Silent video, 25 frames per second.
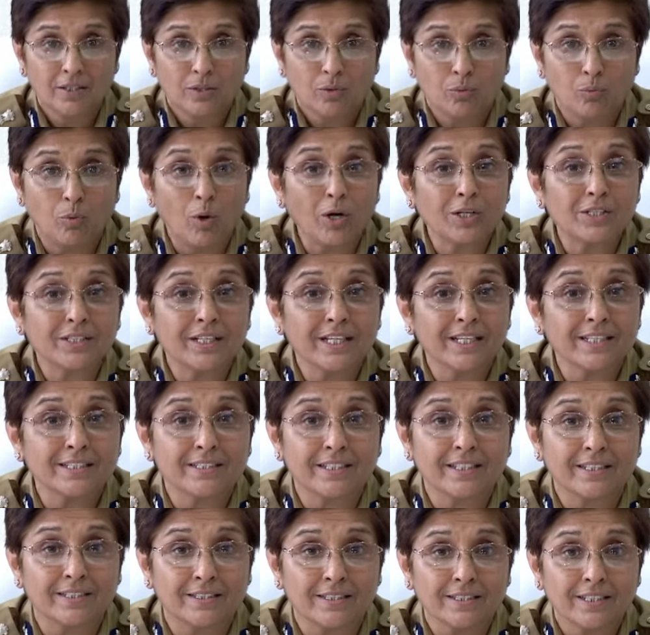What
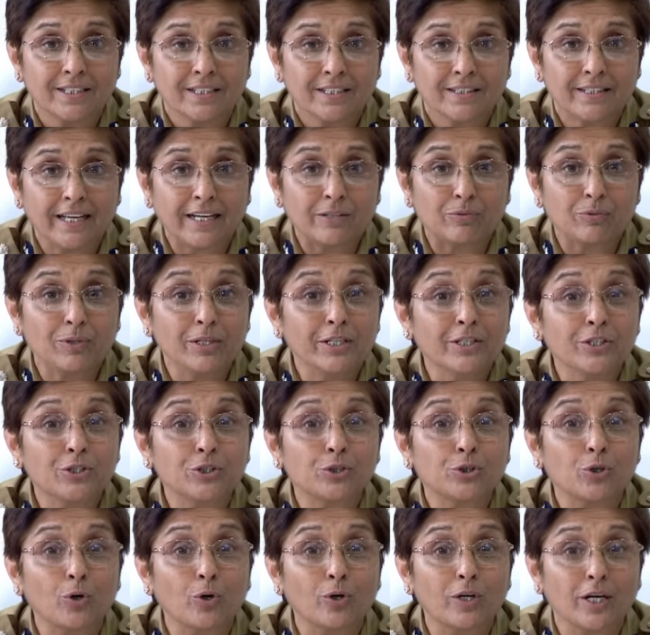is it that will
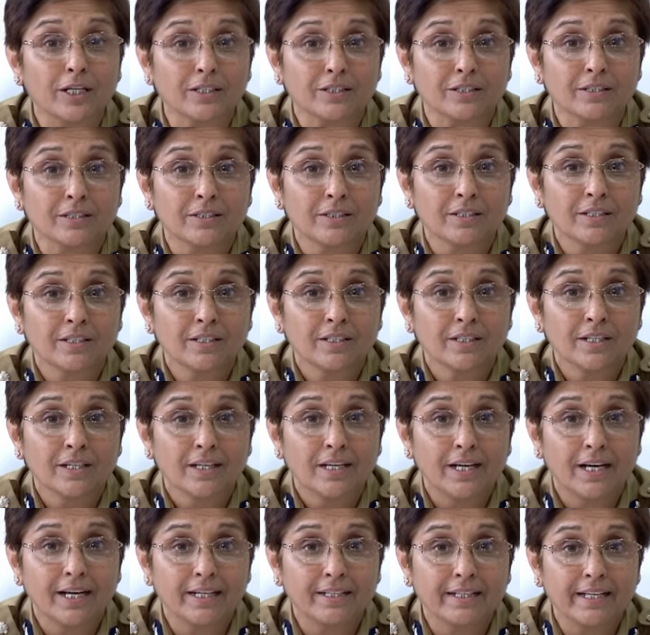ensure us
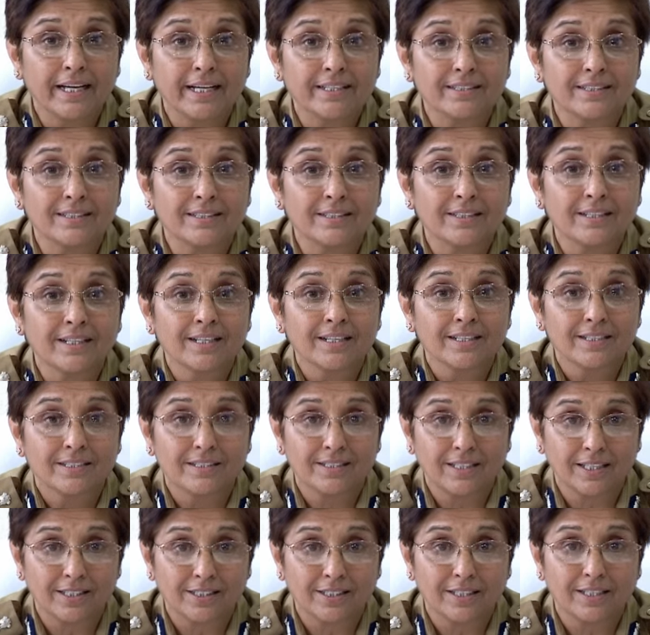against
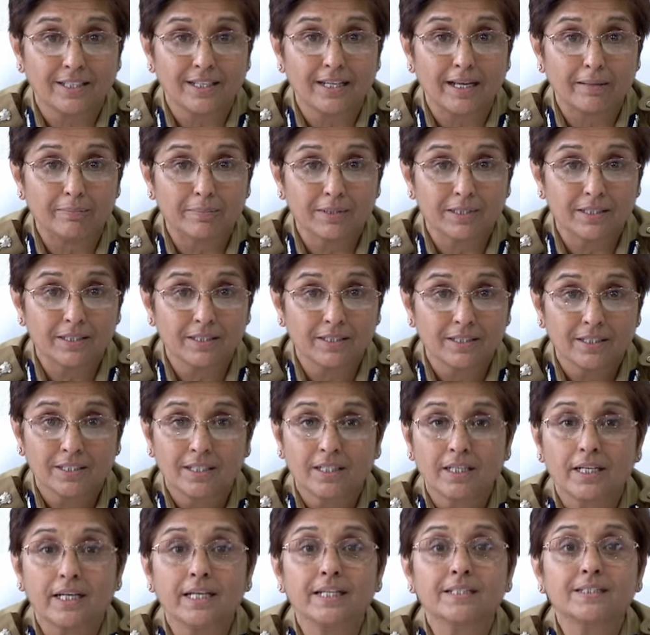such a calamity?
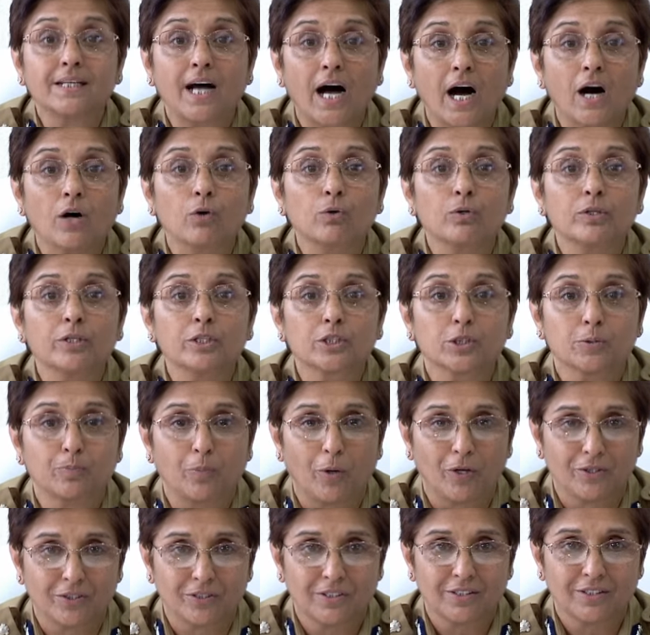Is our
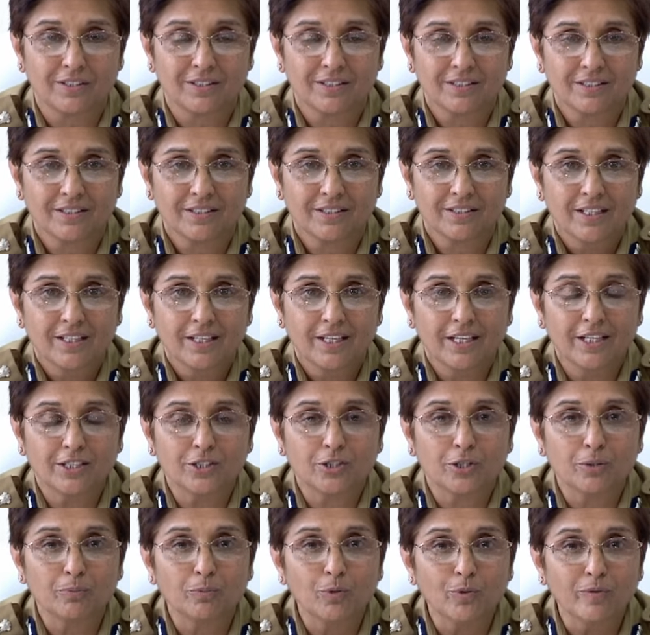response,
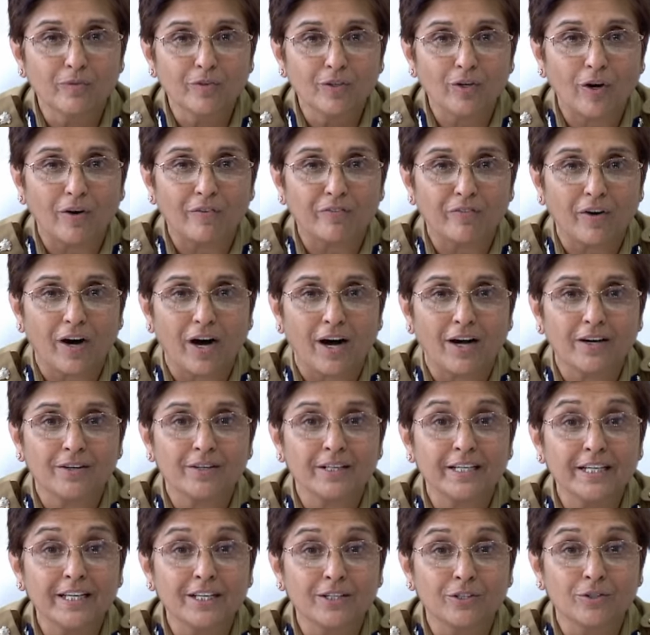is removal of
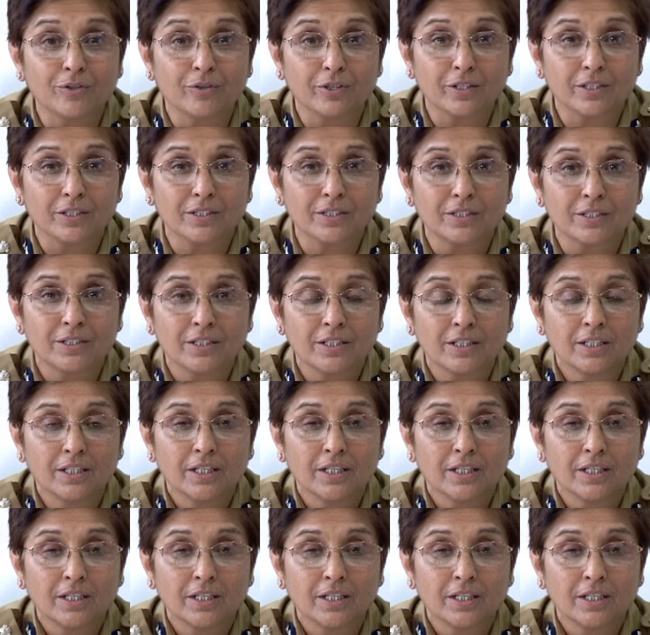our ignorance